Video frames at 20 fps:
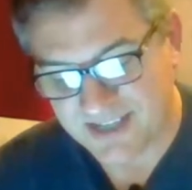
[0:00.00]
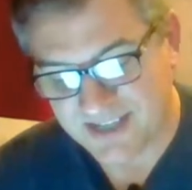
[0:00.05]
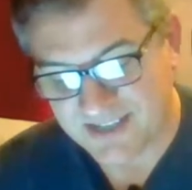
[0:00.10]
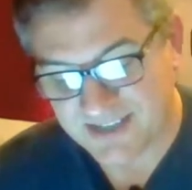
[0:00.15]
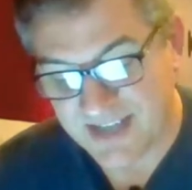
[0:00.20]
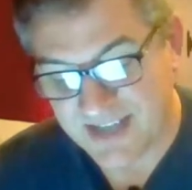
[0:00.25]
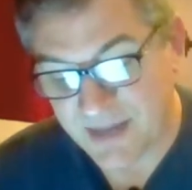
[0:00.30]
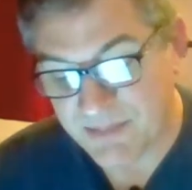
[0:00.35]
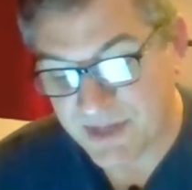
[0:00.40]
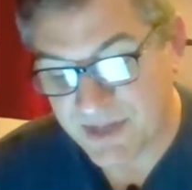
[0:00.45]

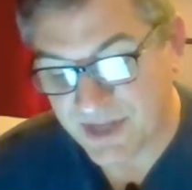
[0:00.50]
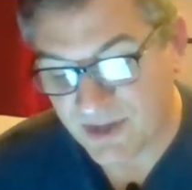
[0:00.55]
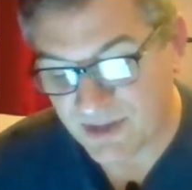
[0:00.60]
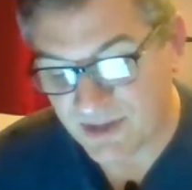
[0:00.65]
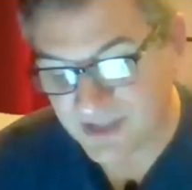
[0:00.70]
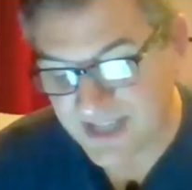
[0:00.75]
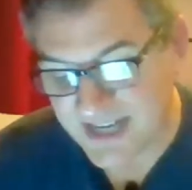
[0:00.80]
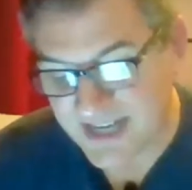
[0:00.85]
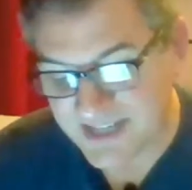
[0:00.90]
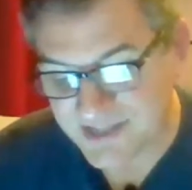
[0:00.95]
clamping
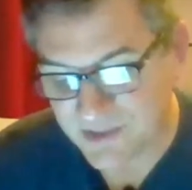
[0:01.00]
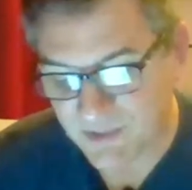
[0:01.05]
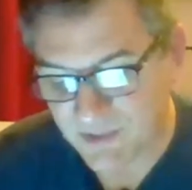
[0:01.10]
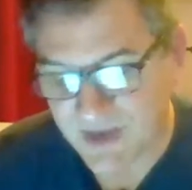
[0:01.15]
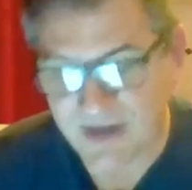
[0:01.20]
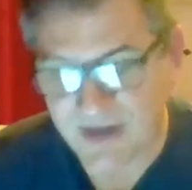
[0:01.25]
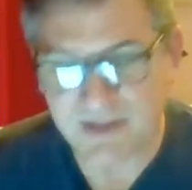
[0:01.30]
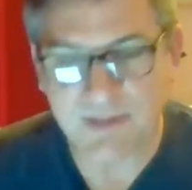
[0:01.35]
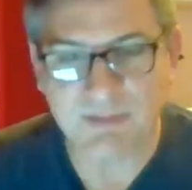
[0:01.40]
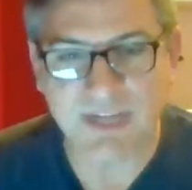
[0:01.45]
her legs
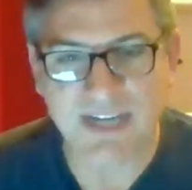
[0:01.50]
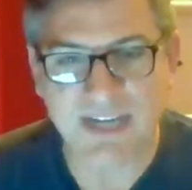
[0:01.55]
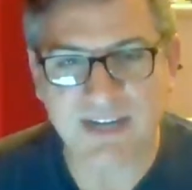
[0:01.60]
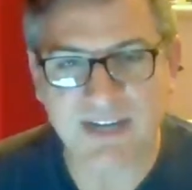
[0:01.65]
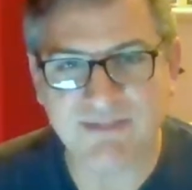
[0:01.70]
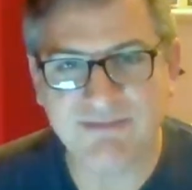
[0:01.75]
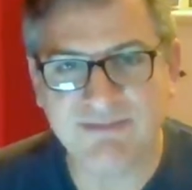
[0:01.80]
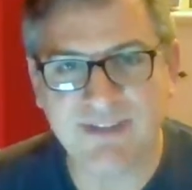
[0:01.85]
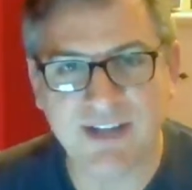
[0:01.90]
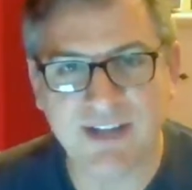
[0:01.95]
around him like
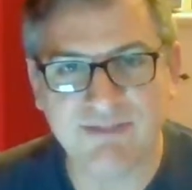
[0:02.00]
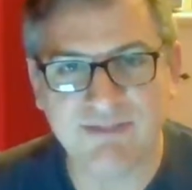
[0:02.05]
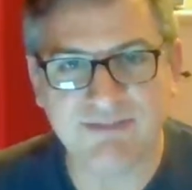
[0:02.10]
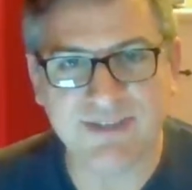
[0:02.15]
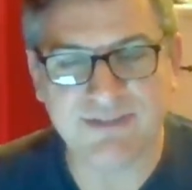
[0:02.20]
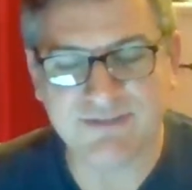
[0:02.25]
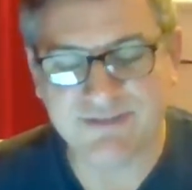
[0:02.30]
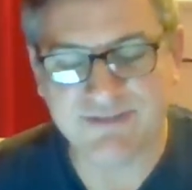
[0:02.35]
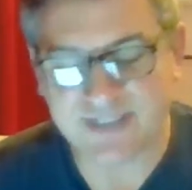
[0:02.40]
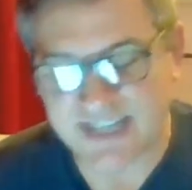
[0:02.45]
a
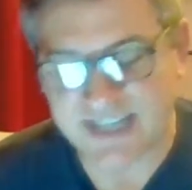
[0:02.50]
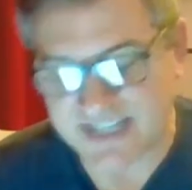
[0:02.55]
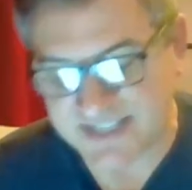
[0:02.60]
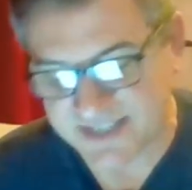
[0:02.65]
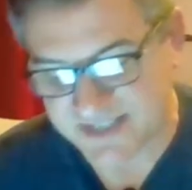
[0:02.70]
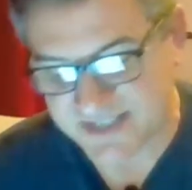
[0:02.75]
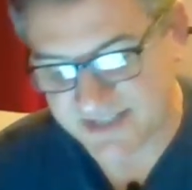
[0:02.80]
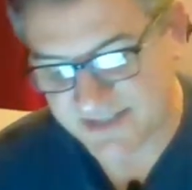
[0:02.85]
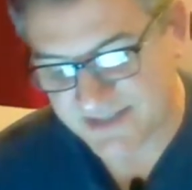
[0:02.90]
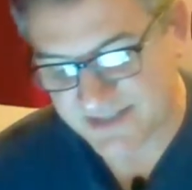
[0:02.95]
velvet
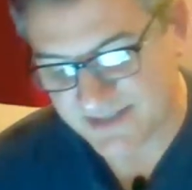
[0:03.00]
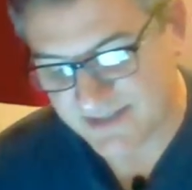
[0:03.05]
vice.